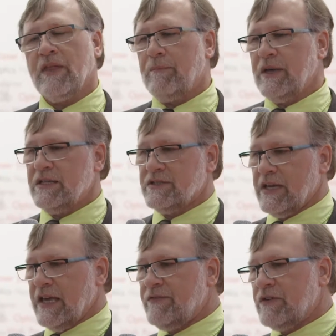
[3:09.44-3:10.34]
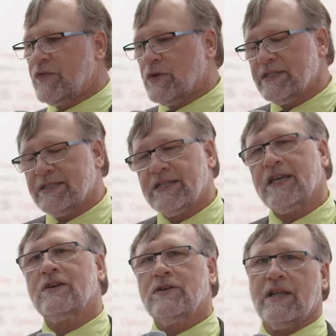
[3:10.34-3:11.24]
That means even for a
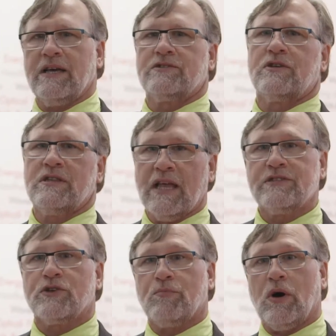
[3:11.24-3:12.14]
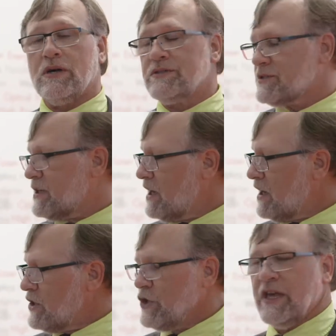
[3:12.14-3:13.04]
single laser pulse,
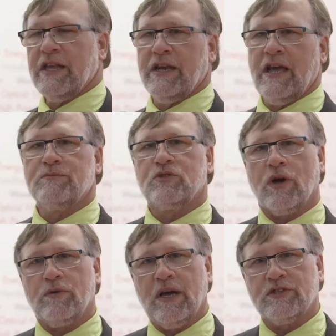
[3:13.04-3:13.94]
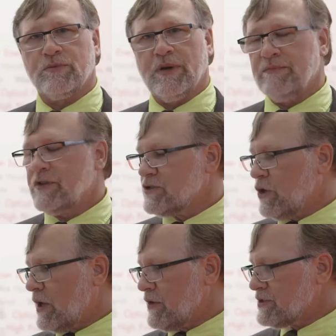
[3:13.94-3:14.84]
you can get an m² measurement. There's
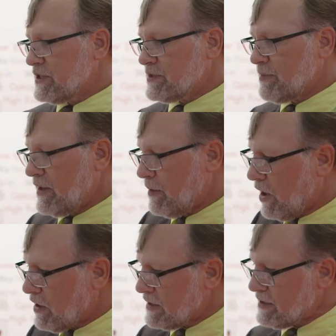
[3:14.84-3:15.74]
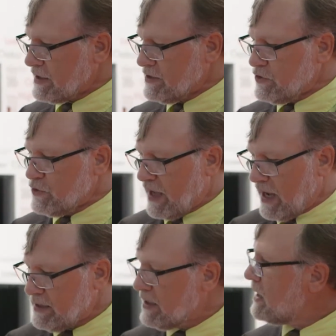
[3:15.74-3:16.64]
no other system on the market that can do
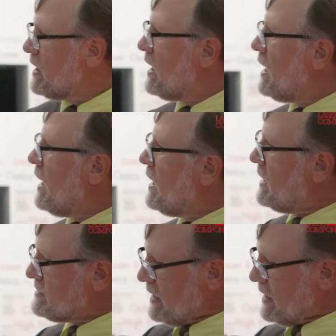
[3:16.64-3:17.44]
that.